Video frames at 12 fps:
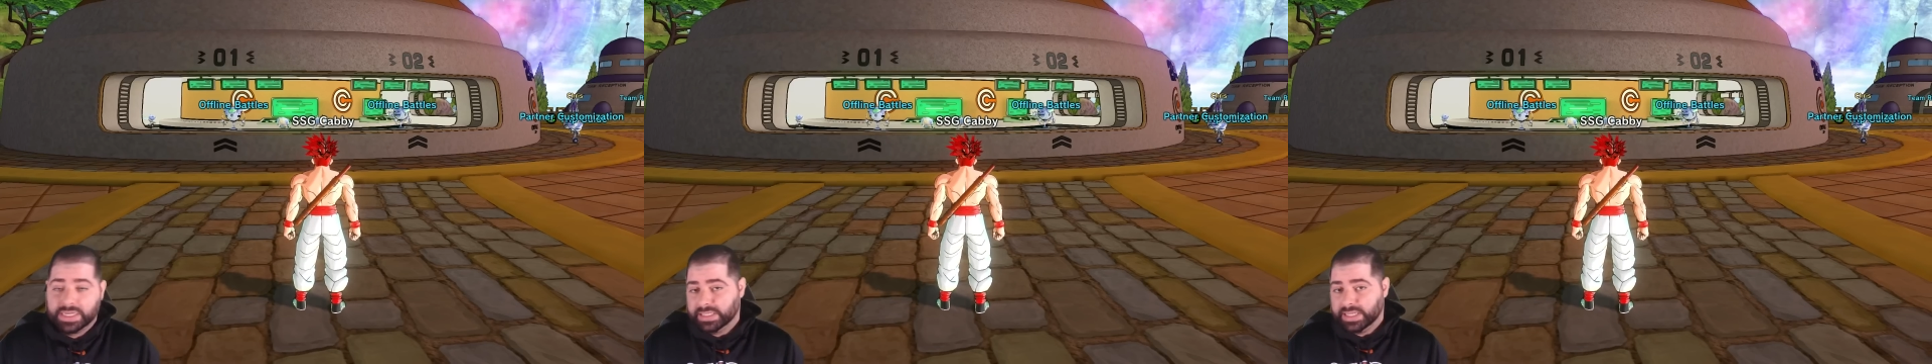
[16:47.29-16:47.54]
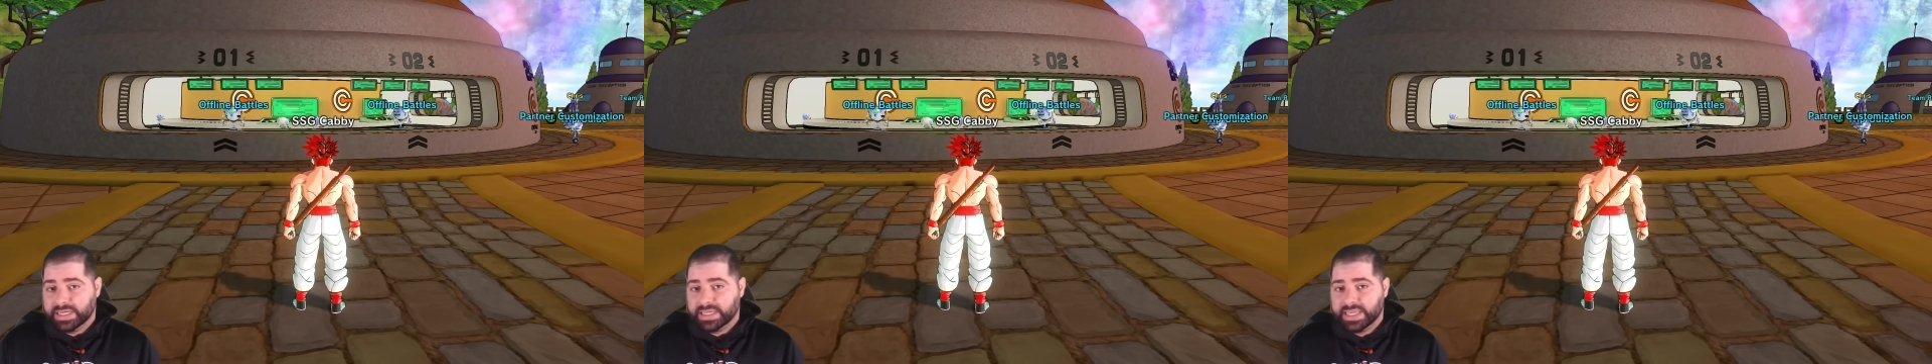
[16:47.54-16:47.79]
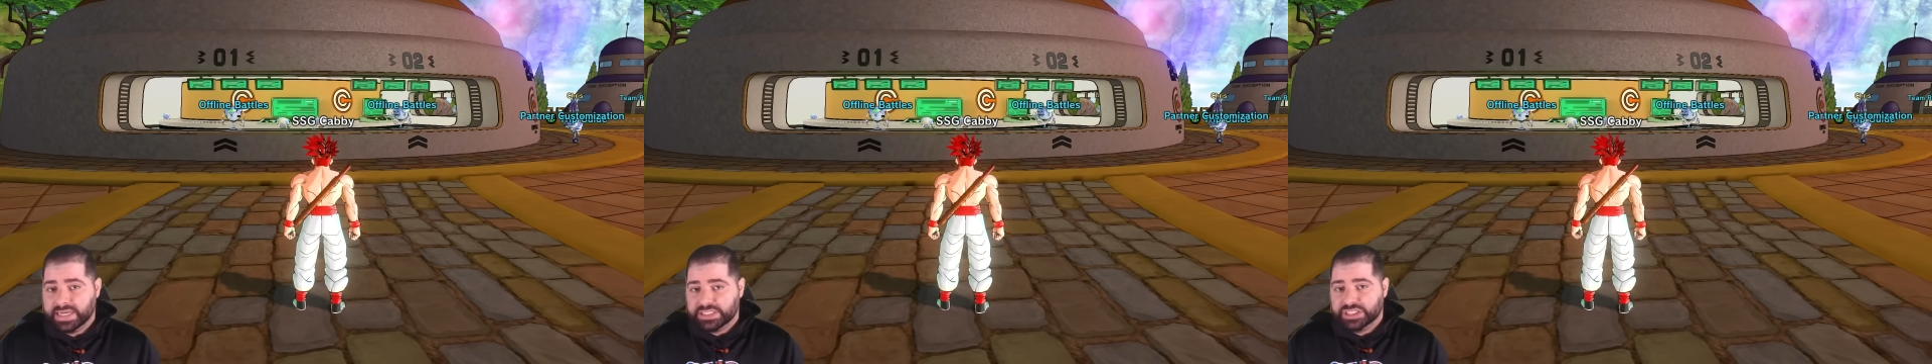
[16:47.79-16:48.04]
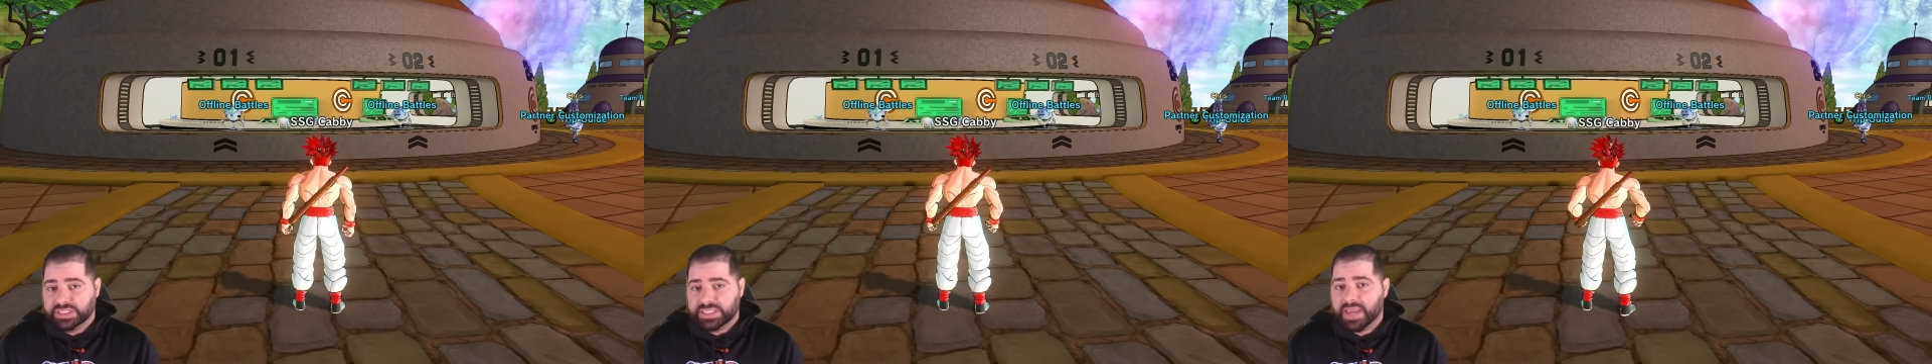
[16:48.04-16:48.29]
Like again, it's
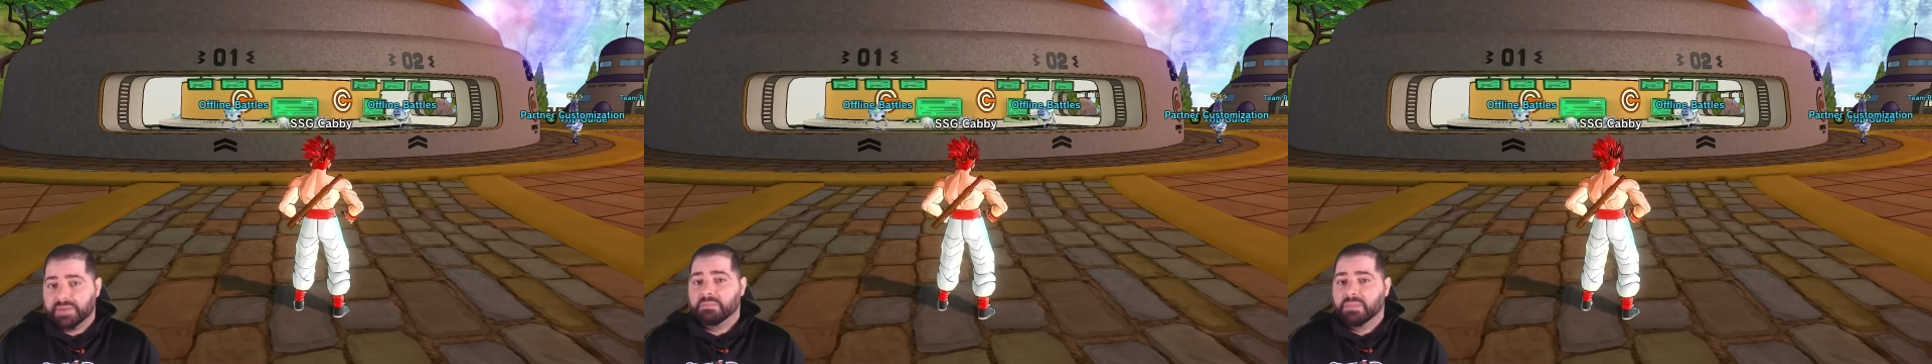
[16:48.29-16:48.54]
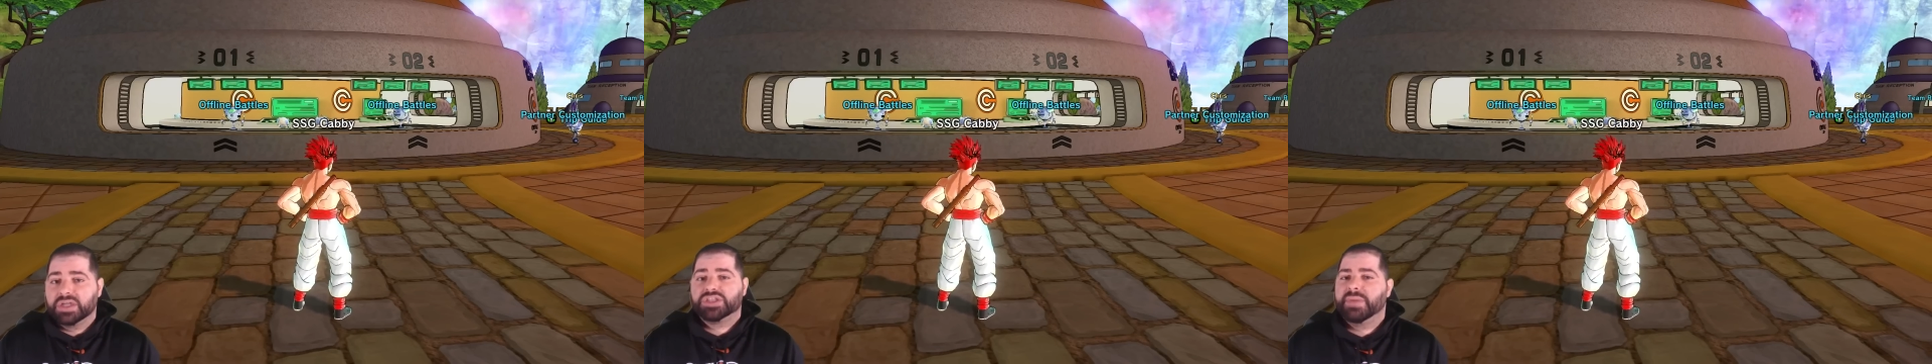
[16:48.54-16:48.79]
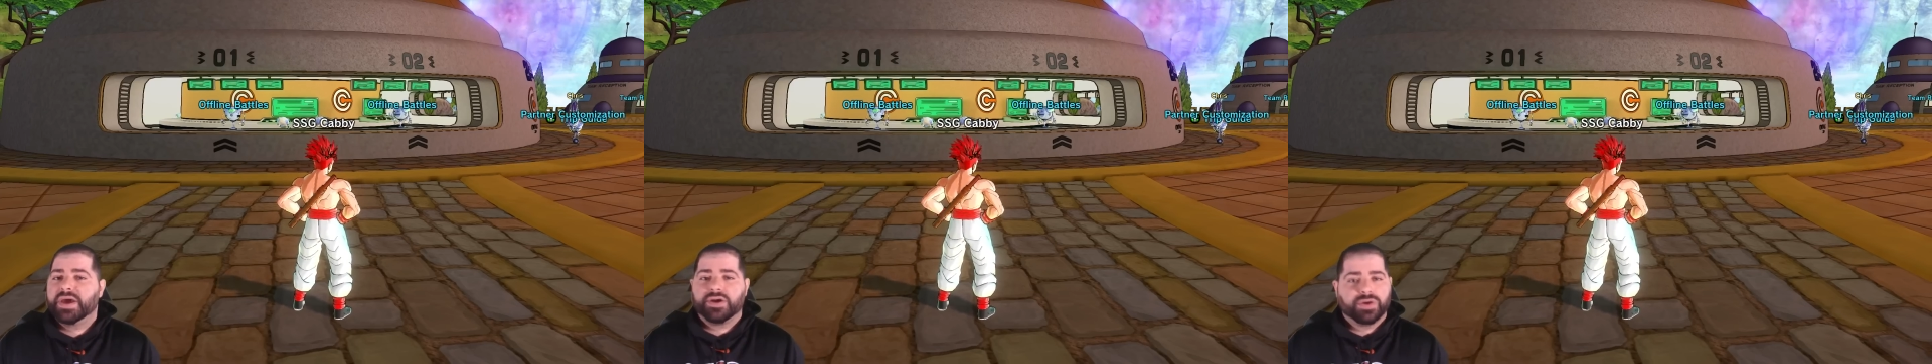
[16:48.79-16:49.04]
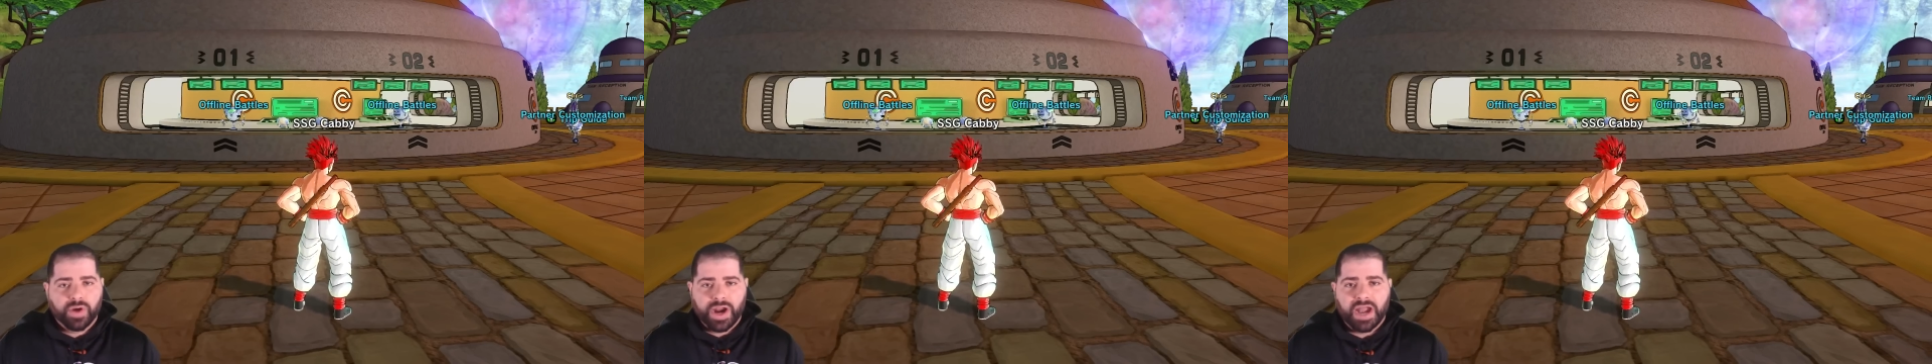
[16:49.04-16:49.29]
just a much better
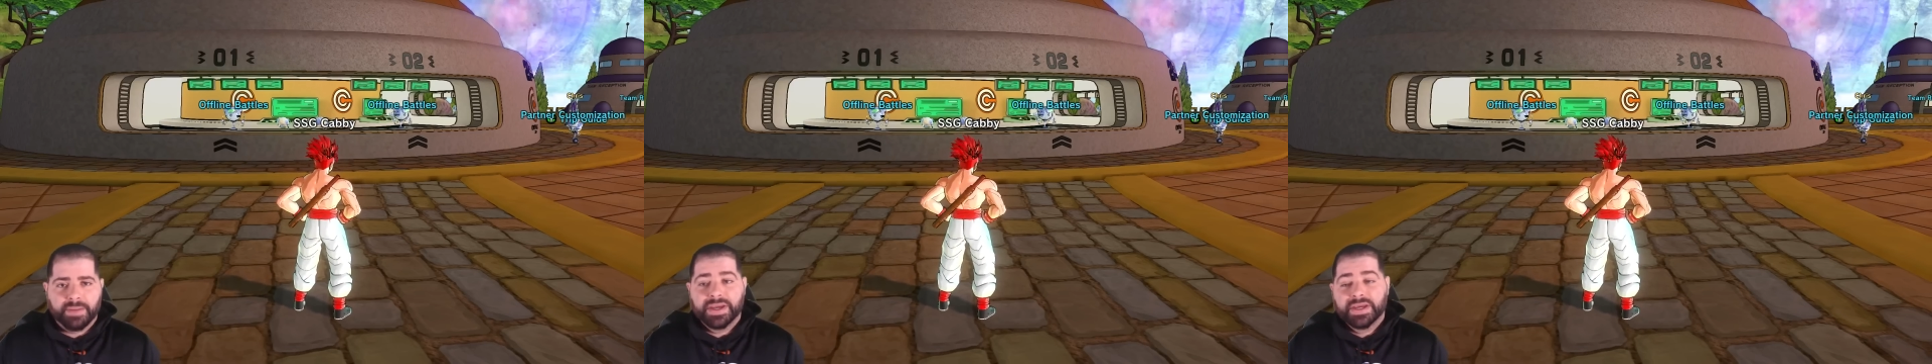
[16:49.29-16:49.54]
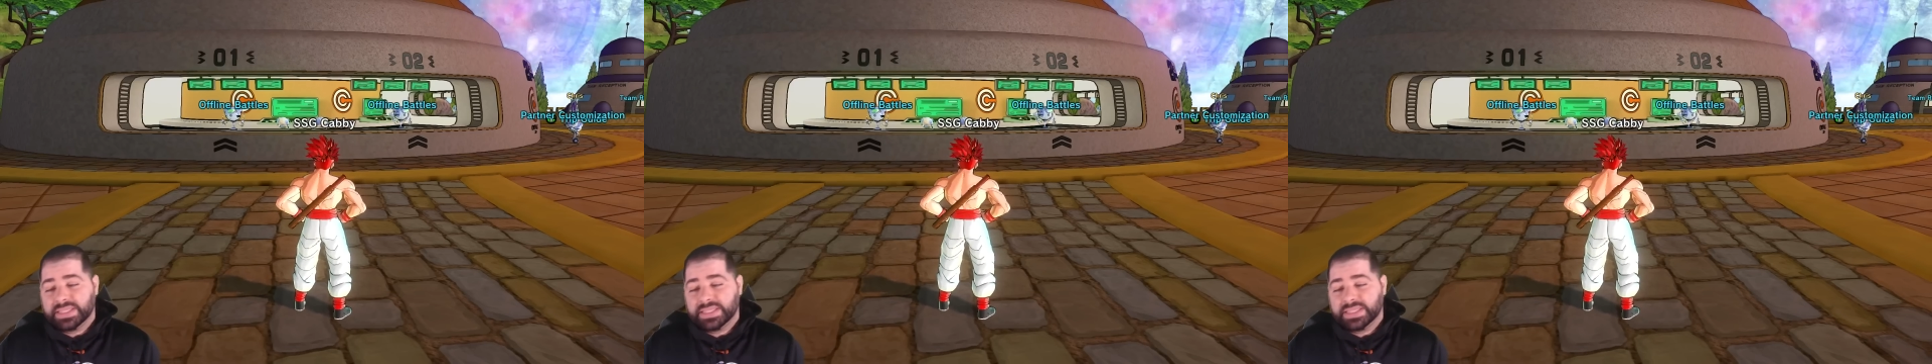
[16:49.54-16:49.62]
grab